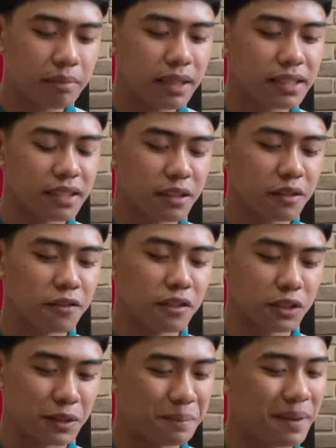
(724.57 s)
bless sa'yo,
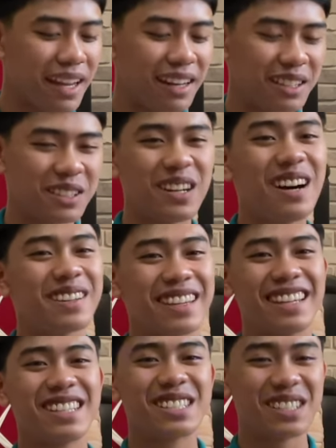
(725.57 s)
future pilot. Oh,
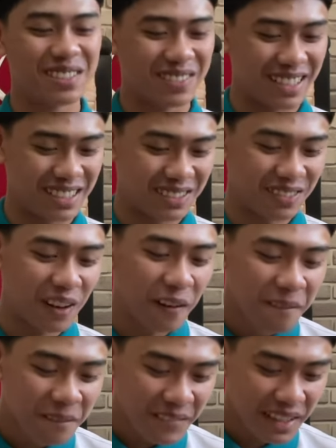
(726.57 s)
thank you so much. Oh.
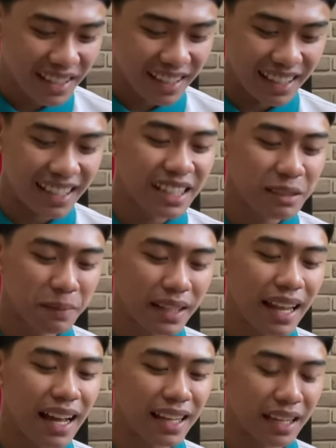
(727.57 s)
Ingat
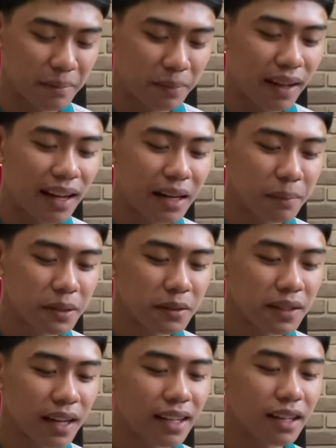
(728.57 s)
palagi. Pangarap ito
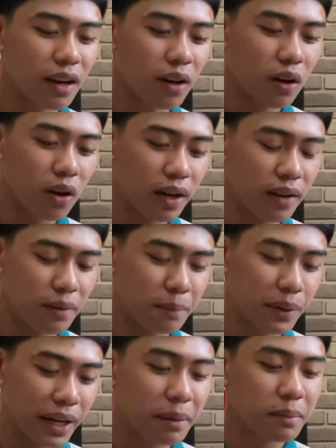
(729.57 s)
ng anak ko,
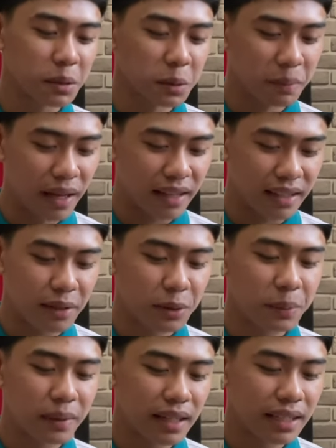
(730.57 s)
praying matupad.
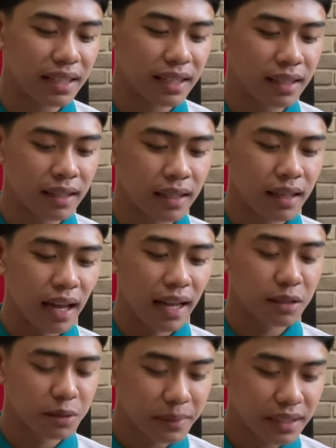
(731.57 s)

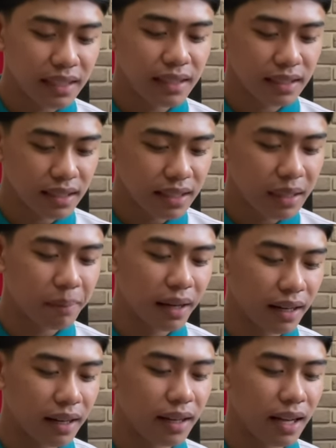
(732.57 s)
At dumating din na
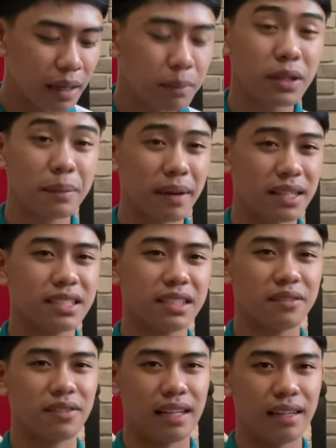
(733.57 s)
parang kagaya mo na
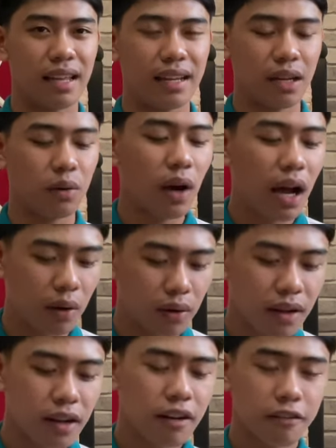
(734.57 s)
positive ng anak. Wow.
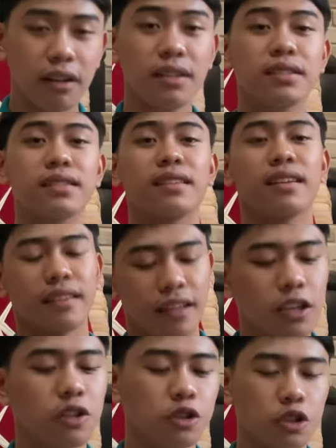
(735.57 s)
First,
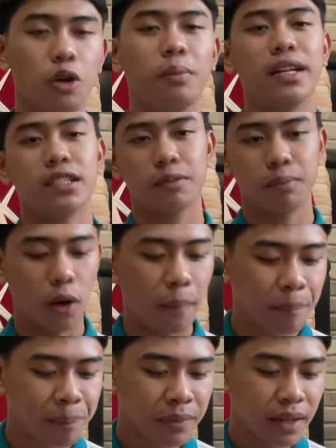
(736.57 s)
thank you so much po.
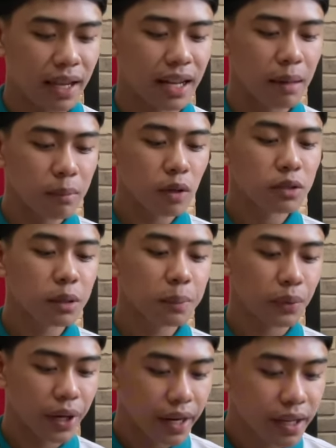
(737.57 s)
And I'm also
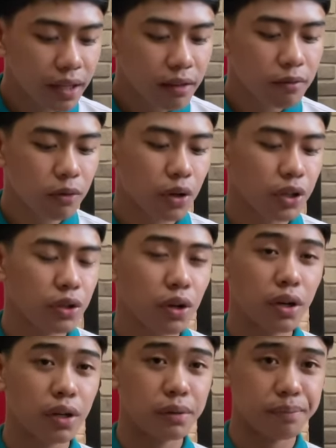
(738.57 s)
praying for
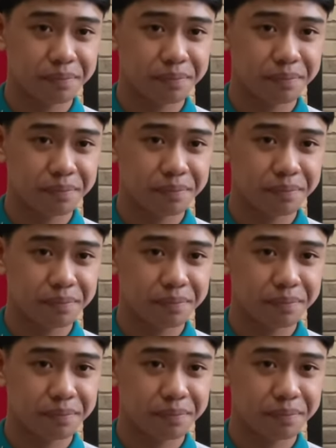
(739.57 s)
your